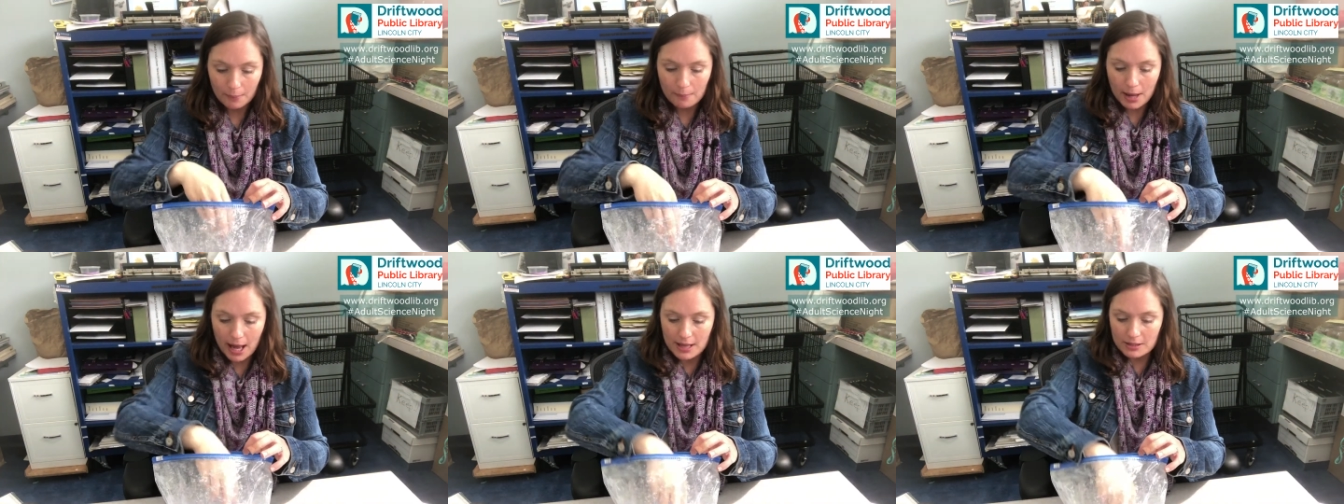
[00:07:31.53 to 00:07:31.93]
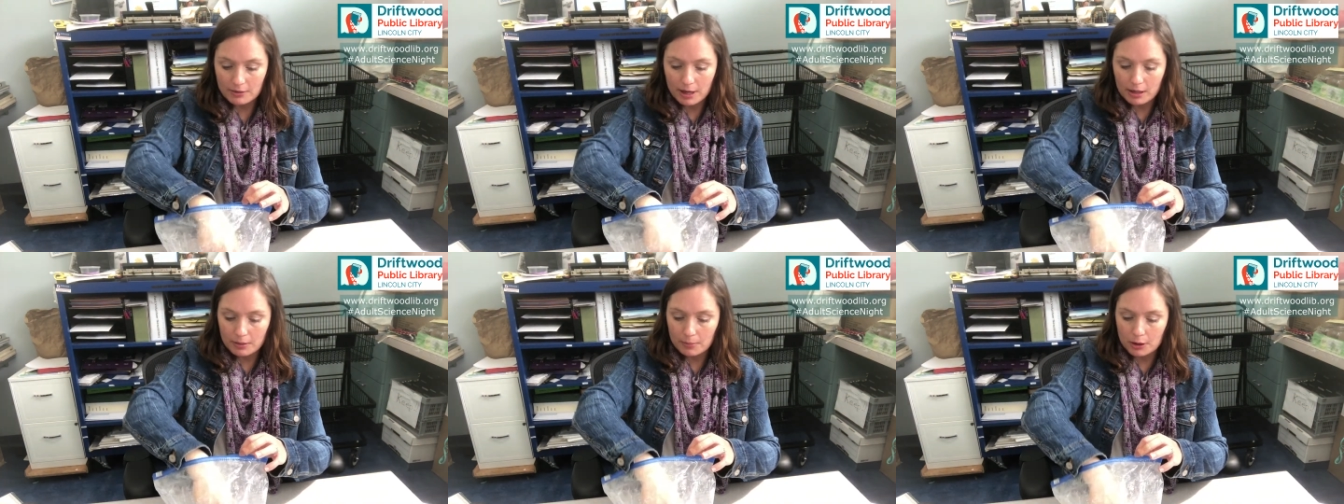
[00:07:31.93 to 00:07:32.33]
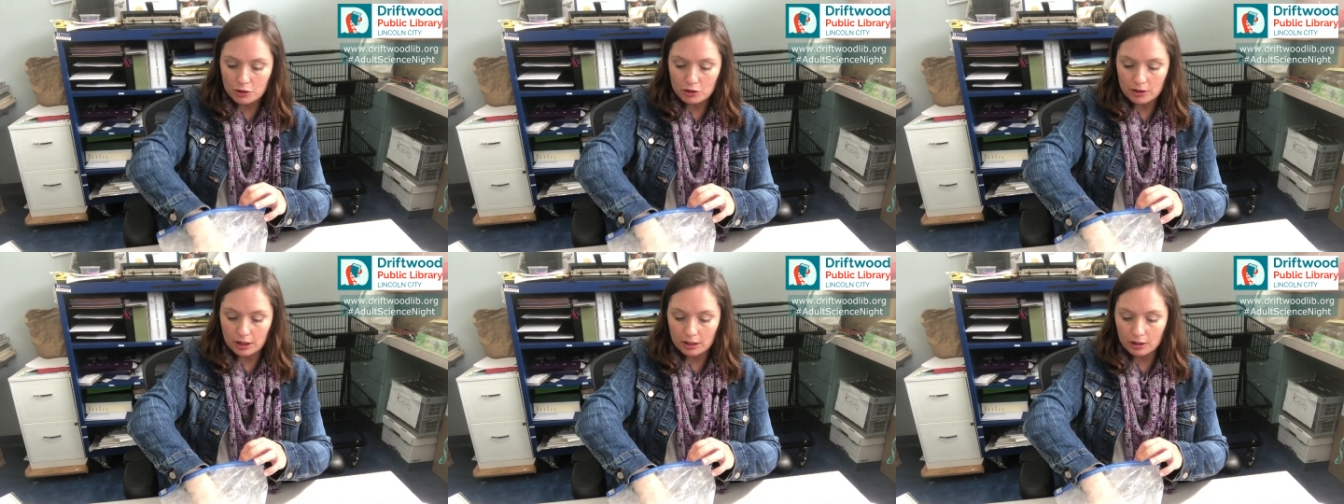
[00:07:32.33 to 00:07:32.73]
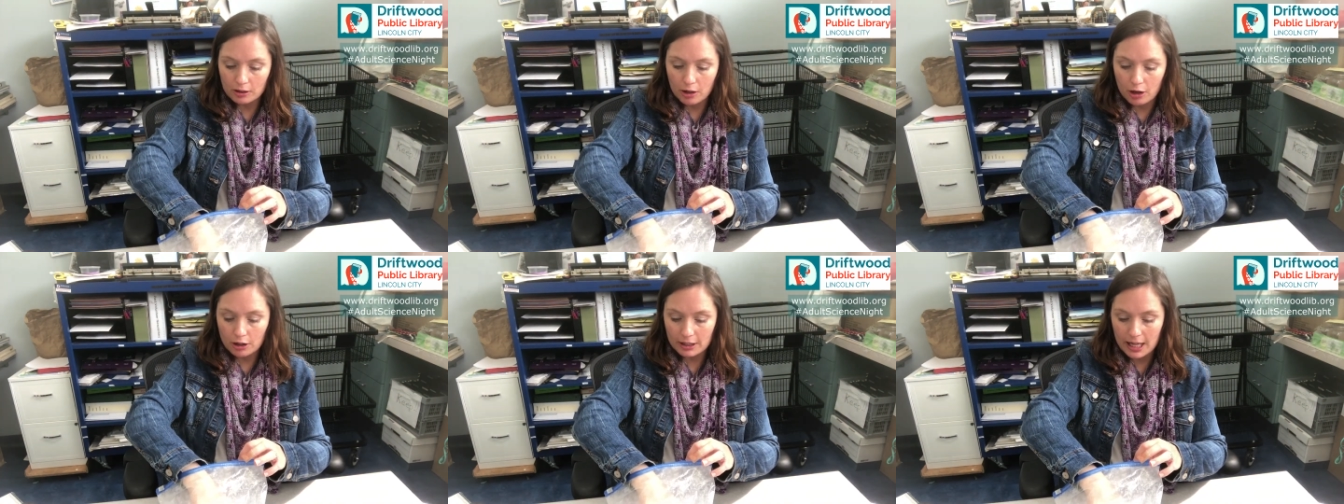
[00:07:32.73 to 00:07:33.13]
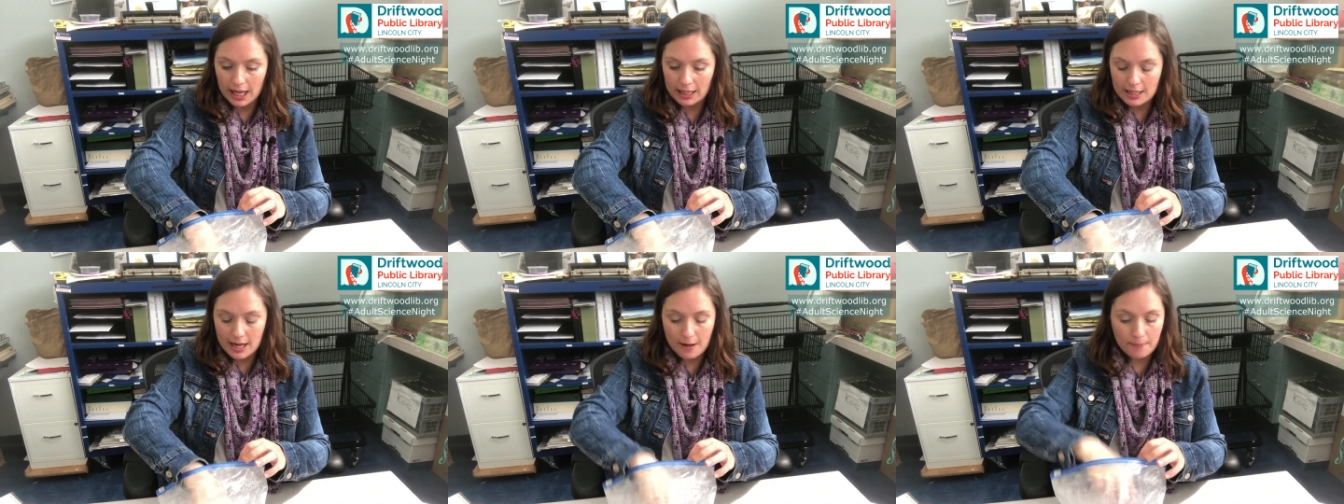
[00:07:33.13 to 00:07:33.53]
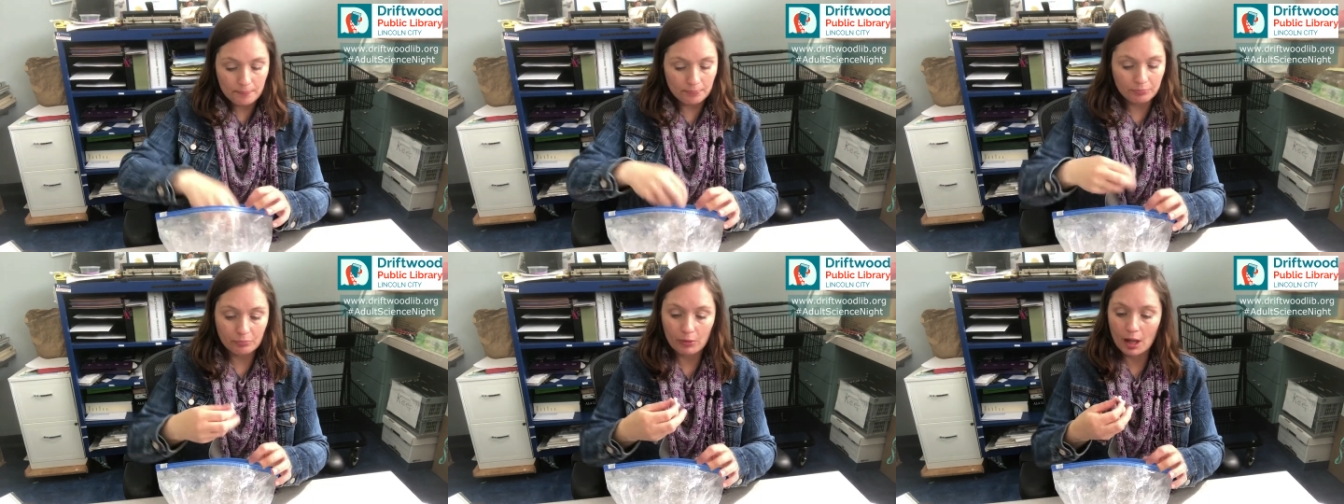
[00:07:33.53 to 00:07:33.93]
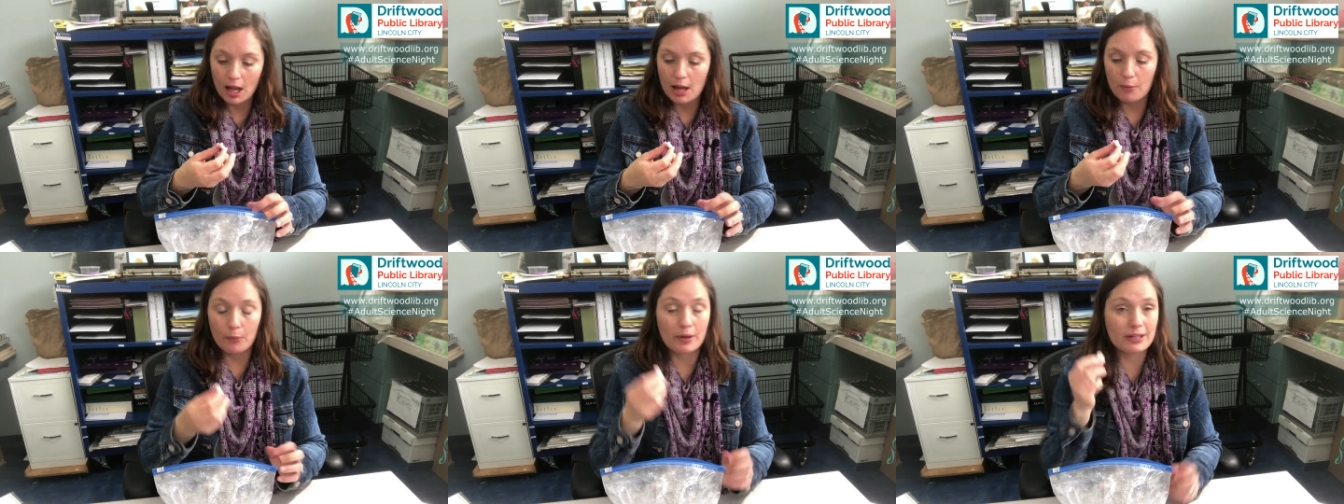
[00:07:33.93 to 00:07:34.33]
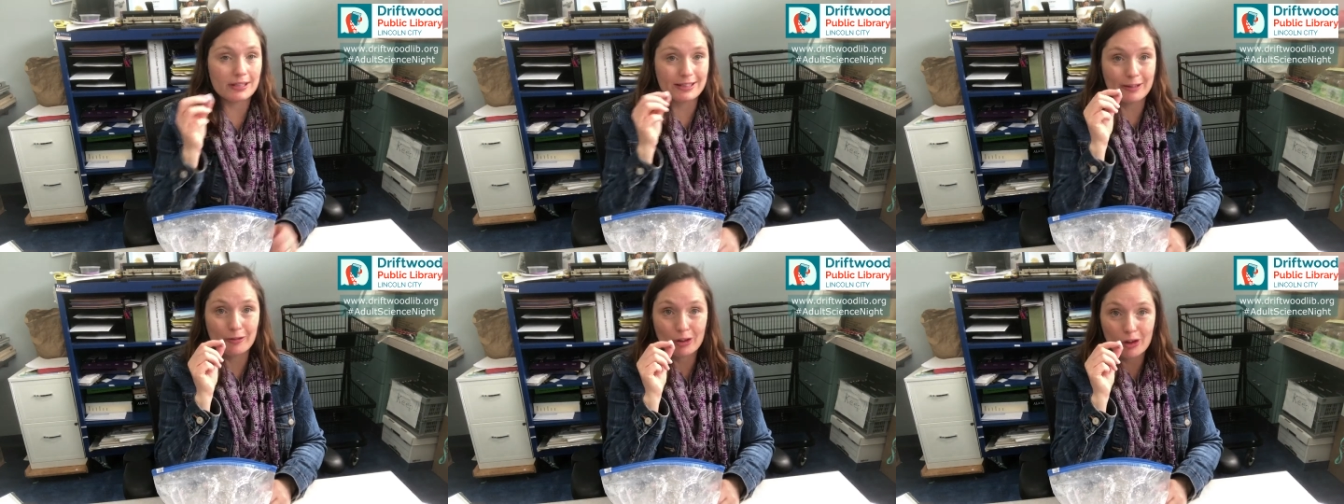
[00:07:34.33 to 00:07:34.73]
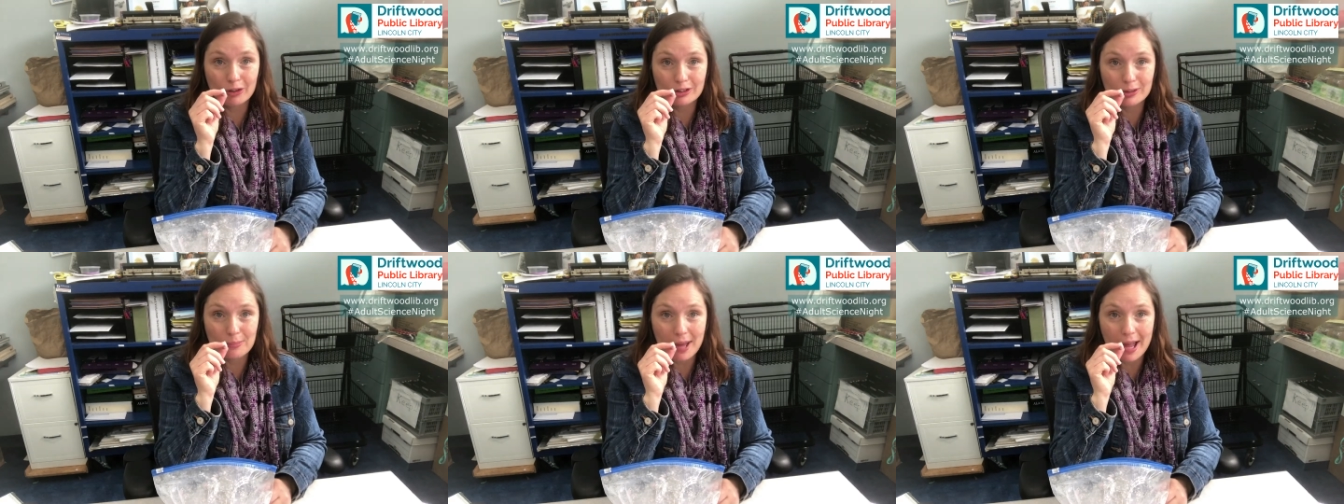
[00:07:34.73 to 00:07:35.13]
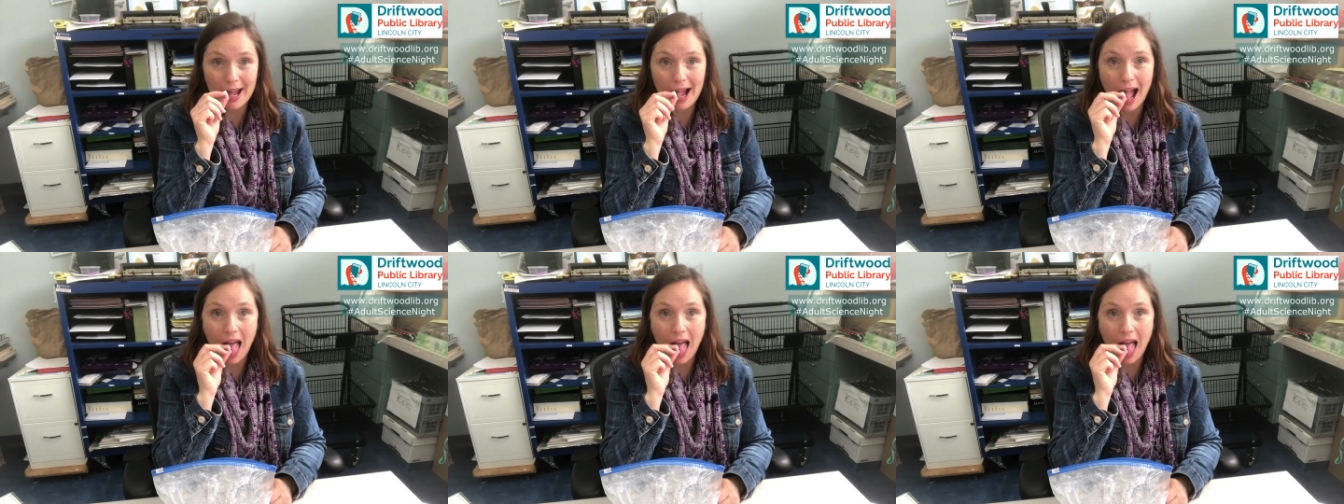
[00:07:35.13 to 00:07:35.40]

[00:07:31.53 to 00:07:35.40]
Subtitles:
Pass around a bunch of little hard candy. It wasn't difficult to make.